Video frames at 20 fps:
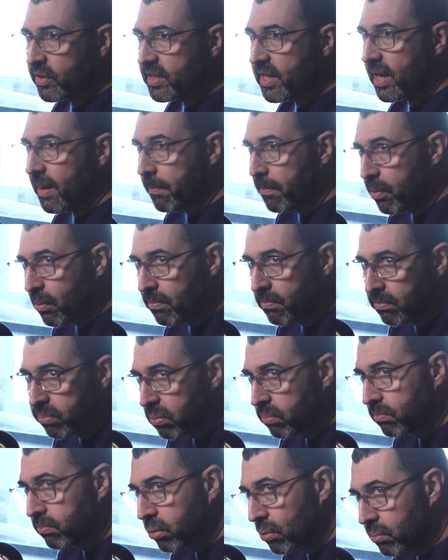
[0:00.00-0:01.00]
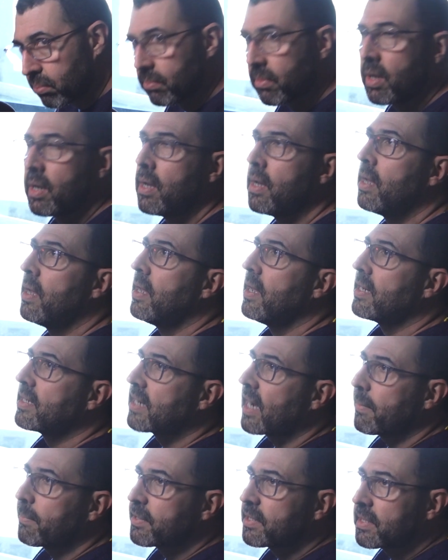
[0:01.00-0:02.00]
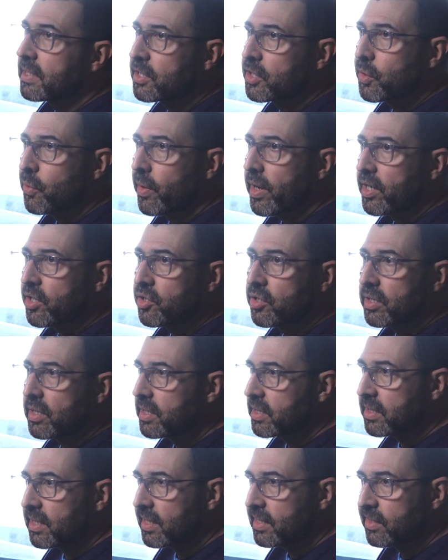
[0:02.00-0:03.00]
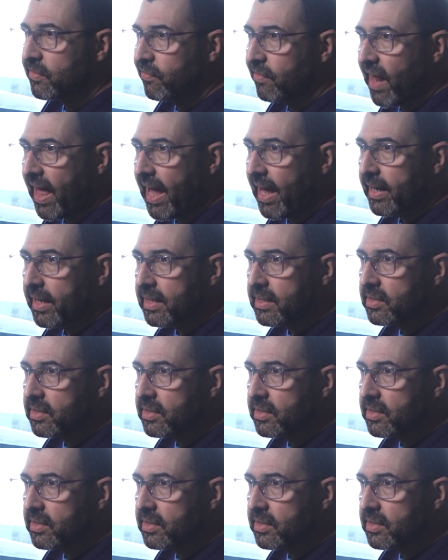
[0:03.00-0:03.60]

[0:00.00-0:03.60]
It's not a boom, boom, boom type of situation. It's flat.